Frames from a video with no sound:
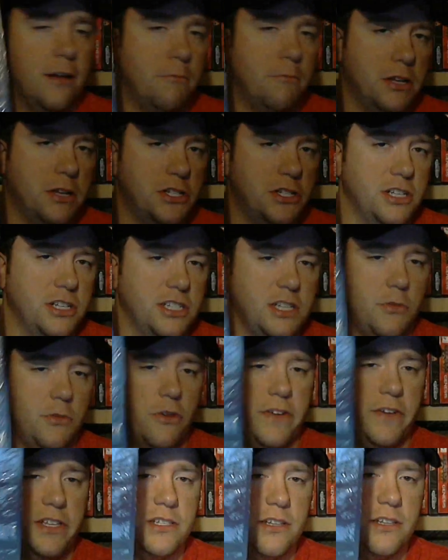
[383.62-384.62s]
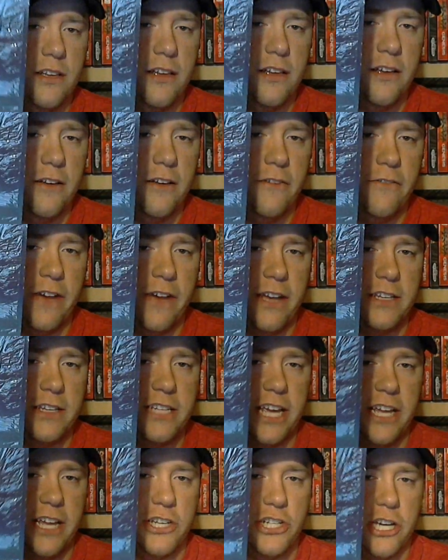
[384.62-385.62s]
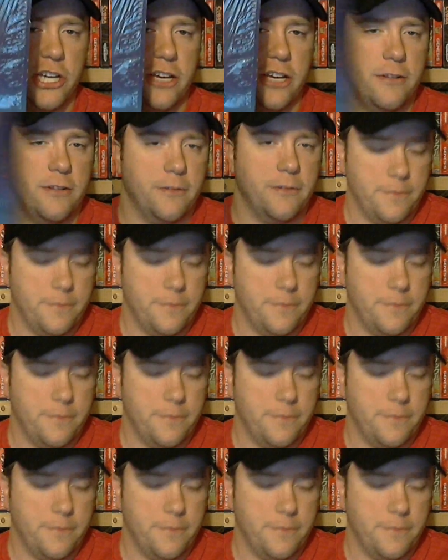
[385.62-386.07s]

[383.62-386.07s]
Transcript: Bunch of Disney movies. Fantasia.